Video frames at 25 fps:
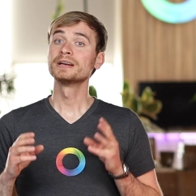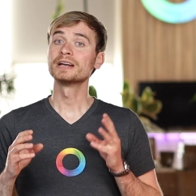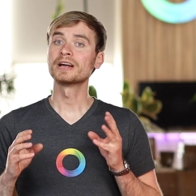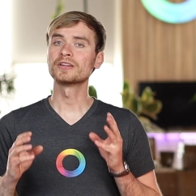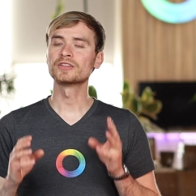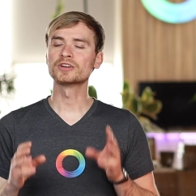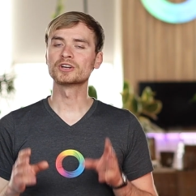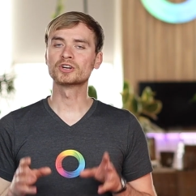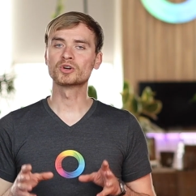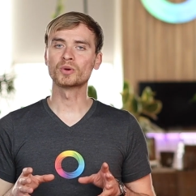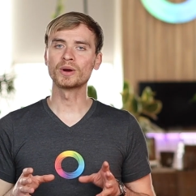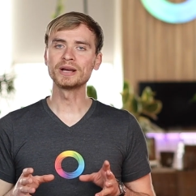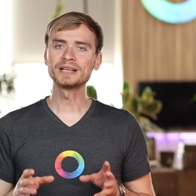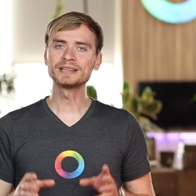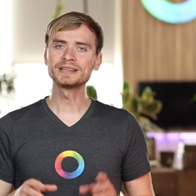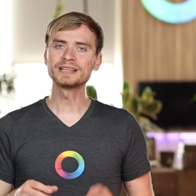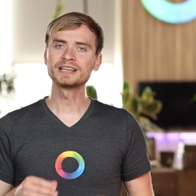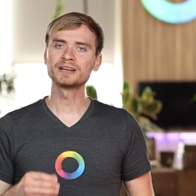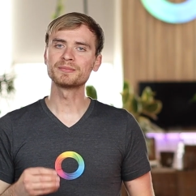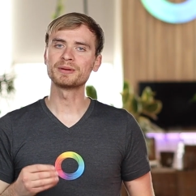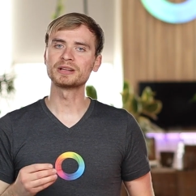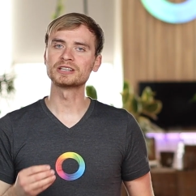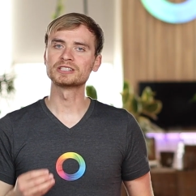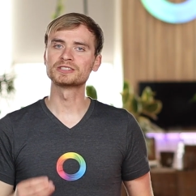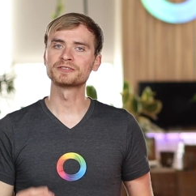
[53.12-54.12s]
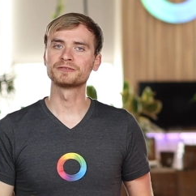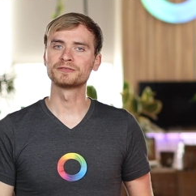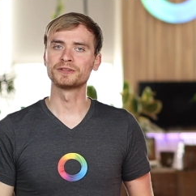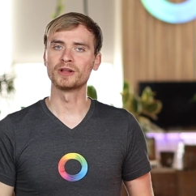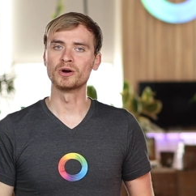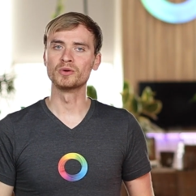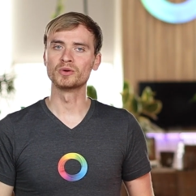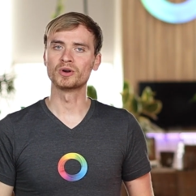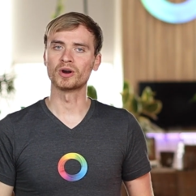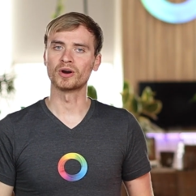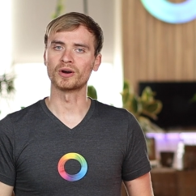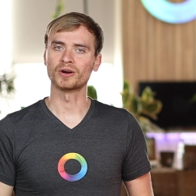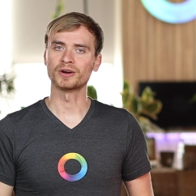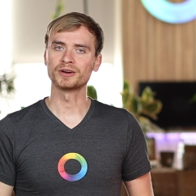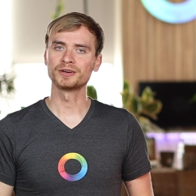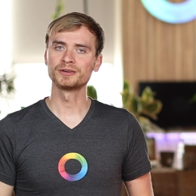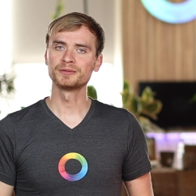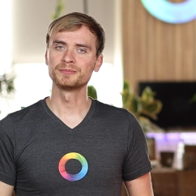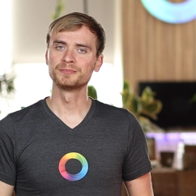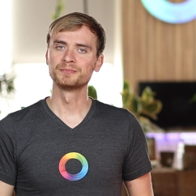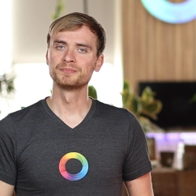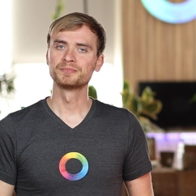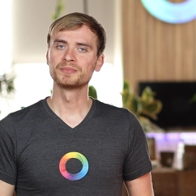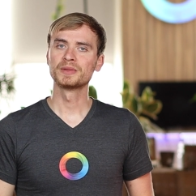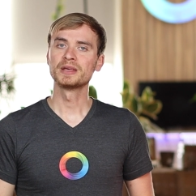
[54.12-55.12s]
Now the great thing about this flow
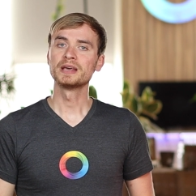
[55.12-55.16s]
card